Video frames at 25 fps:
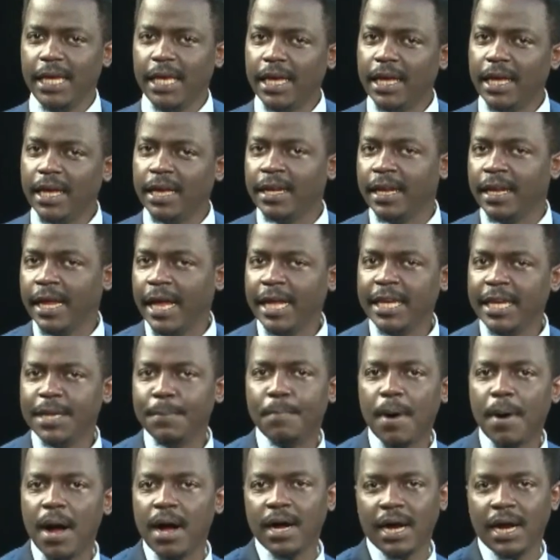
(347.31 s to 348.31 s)
in any
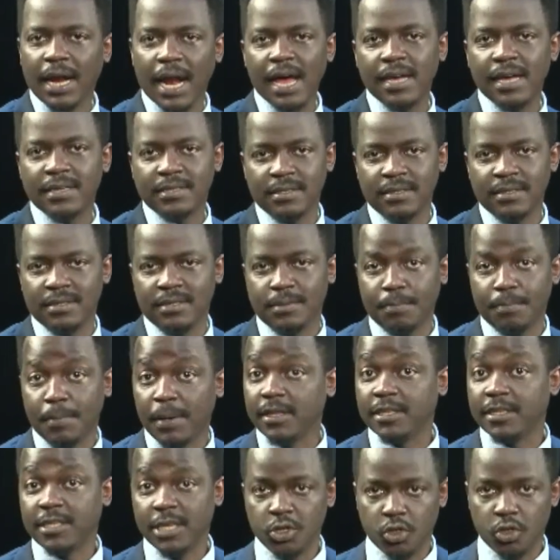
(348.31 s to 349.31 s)
bank licensed by
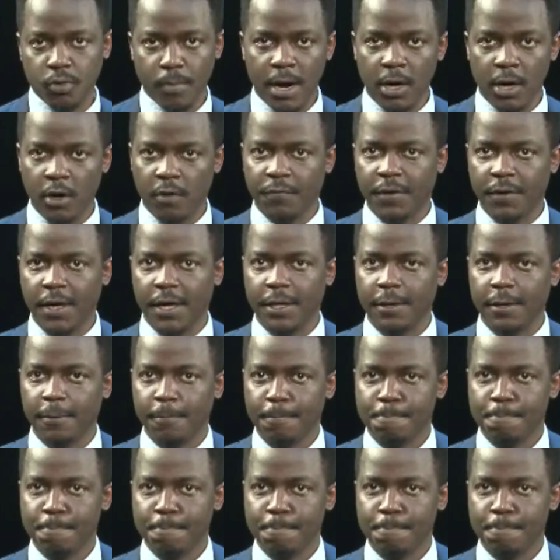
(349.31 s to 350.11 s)
the Central Bank of Kenya.